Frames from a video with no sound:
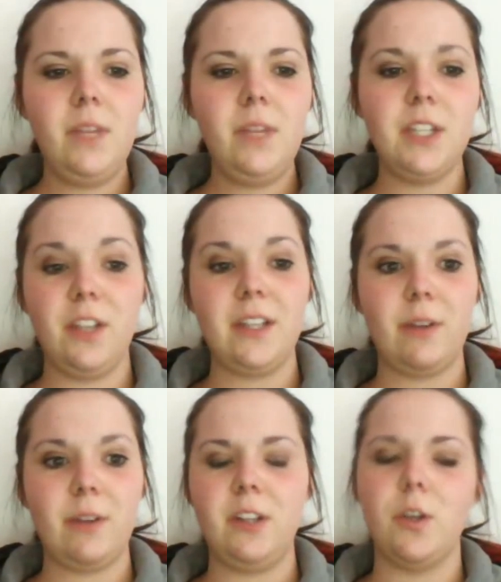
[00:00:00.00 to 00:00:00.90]
and so
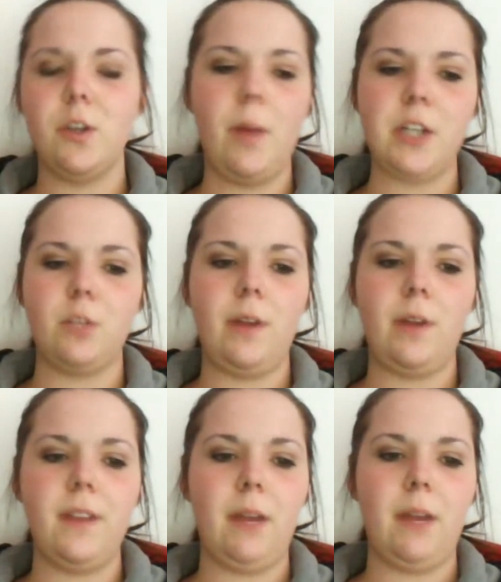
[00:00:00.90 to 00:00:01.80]
that's why he's so passionate
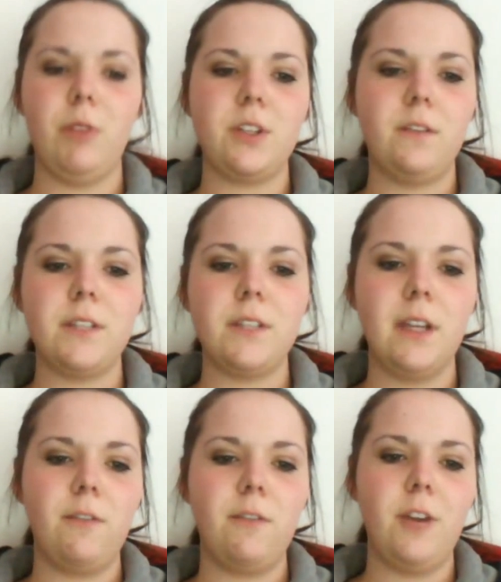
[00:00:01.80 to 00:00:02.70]
about the abolition of
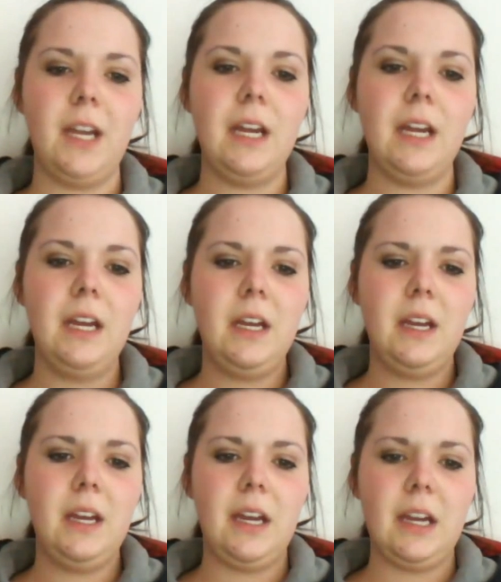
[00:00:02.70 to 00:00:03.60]
slavery.
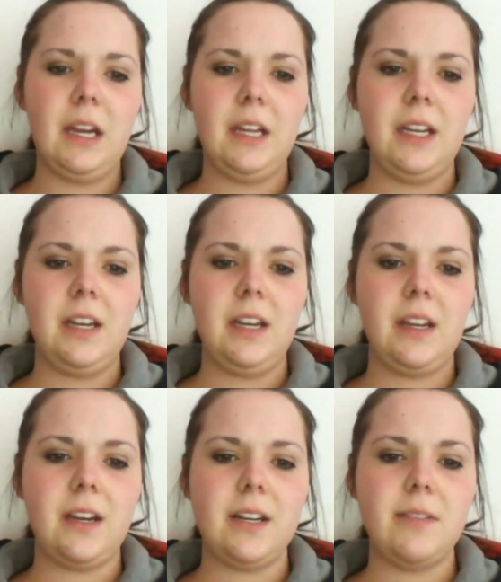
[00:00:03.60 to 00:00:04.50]

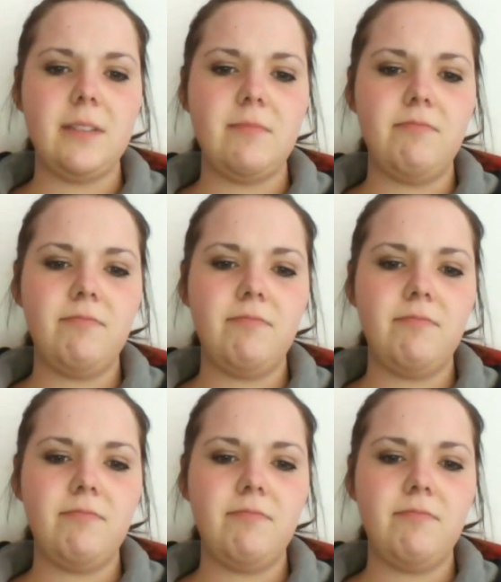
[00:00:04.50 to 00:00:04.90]
And um,